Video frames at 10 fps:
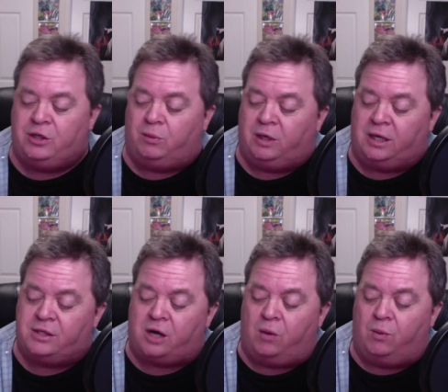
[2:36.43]
We're going to
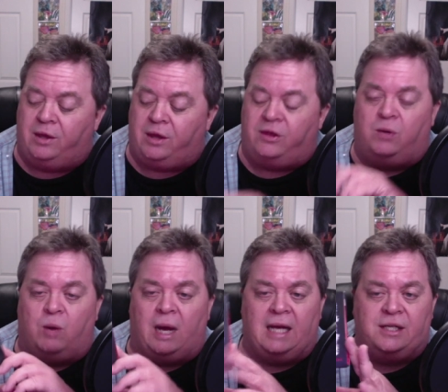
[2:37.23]
start with the
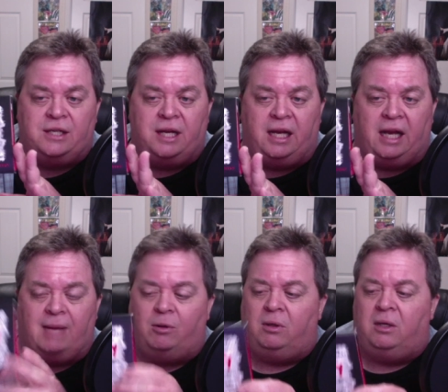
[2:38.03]
Riot City
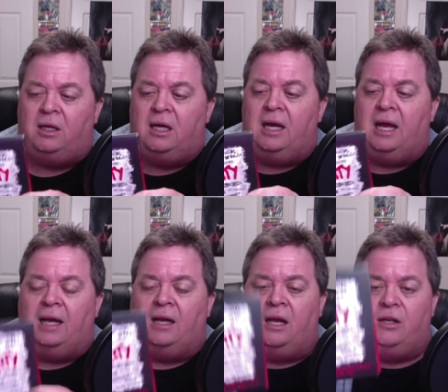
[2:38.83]
label and
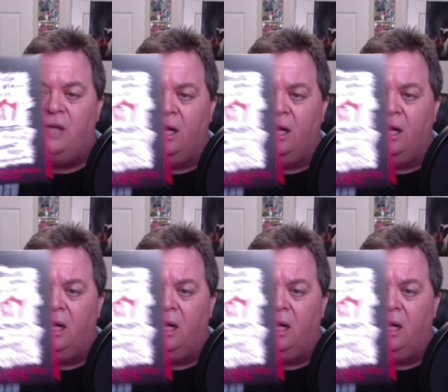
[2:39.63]
check